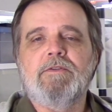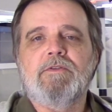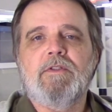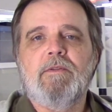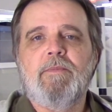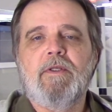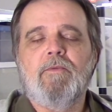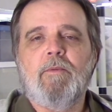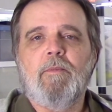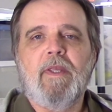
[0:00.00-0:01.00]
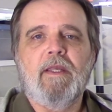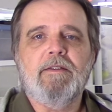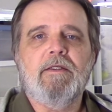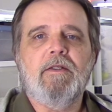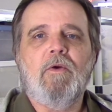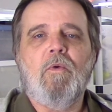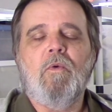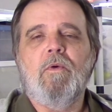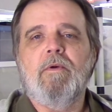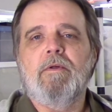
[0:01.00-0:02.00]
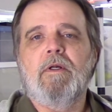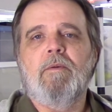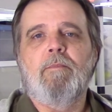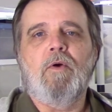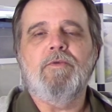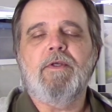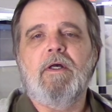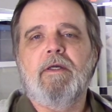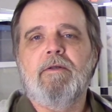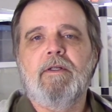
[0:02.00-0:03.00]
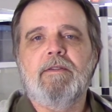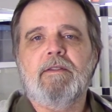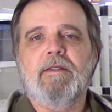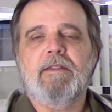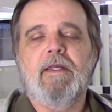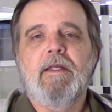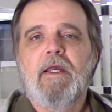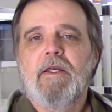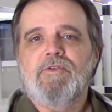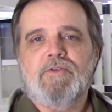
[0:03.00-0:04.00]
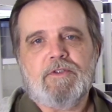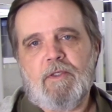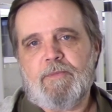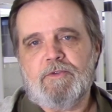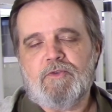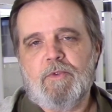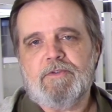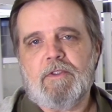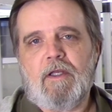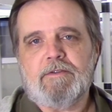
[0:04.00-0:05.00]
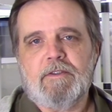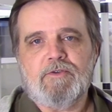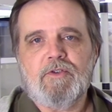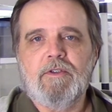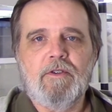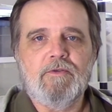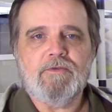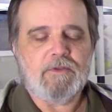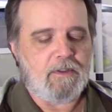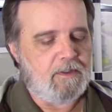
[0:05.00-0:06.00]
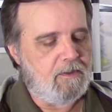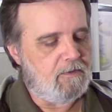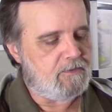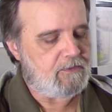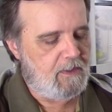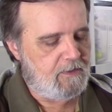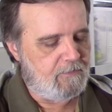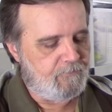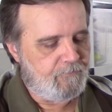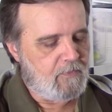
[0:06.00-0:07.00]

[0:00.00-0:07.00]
Instead of being rubber banded or bolt on or anything like that, just a couple of twist locks, and I'll show you those here in a second.